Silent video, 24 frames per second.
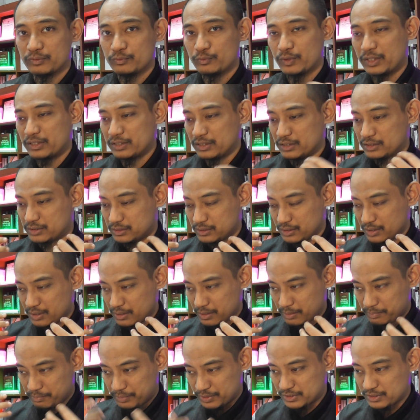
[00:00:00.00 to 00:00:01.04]
One is
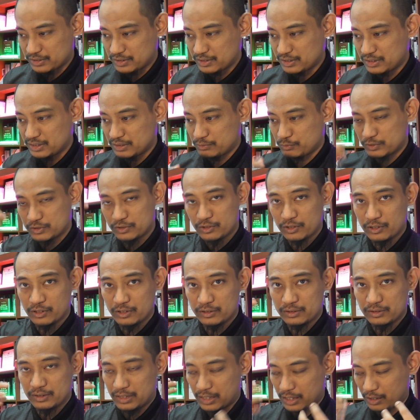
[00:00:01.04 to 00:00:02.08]
personally with
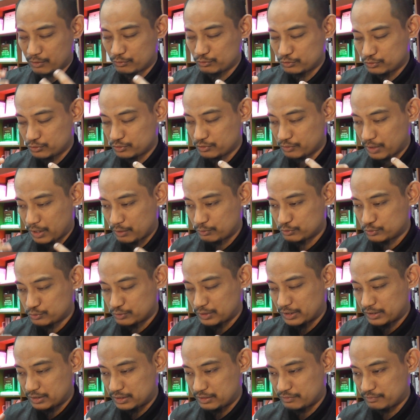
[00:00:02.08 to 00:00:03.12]
God, how
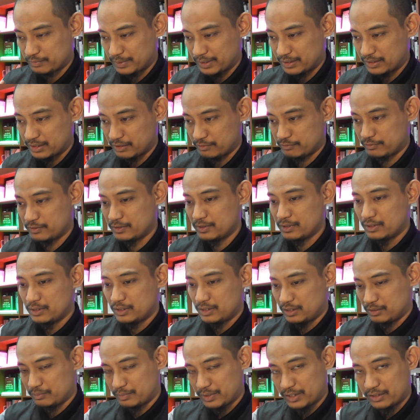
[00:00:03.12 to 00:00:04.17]
should I live my life
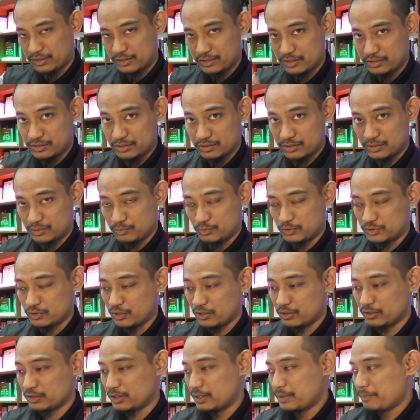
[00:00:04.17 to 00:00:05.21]
in my relationship with
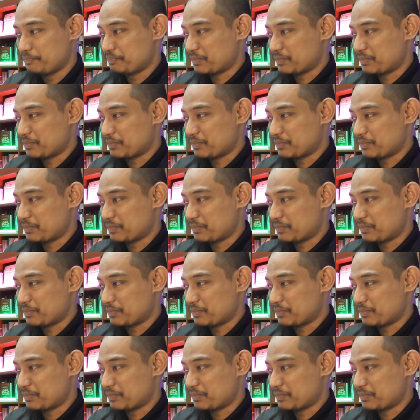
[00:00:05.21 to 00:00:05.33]
God?